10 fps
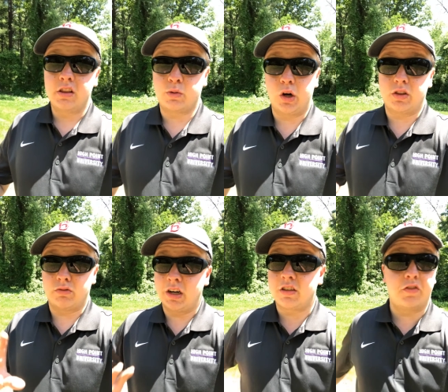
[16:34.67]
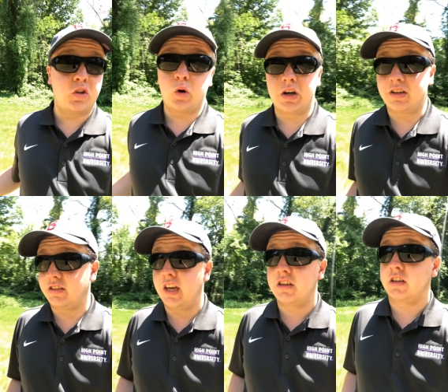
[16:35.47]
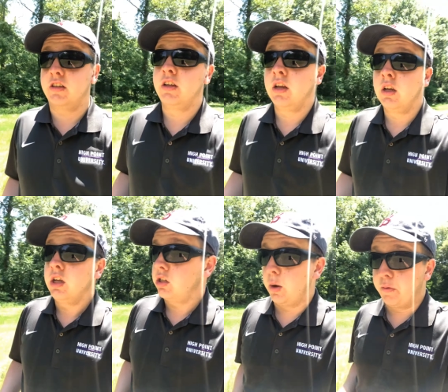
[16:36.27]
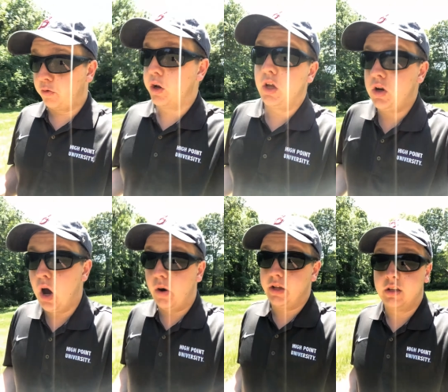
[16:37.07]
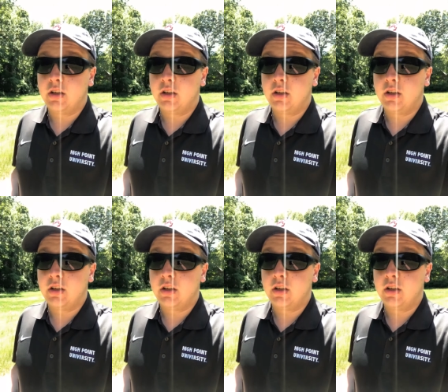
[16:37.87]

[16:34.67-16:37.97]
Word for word: throughout the rest of the organization. So before you know it,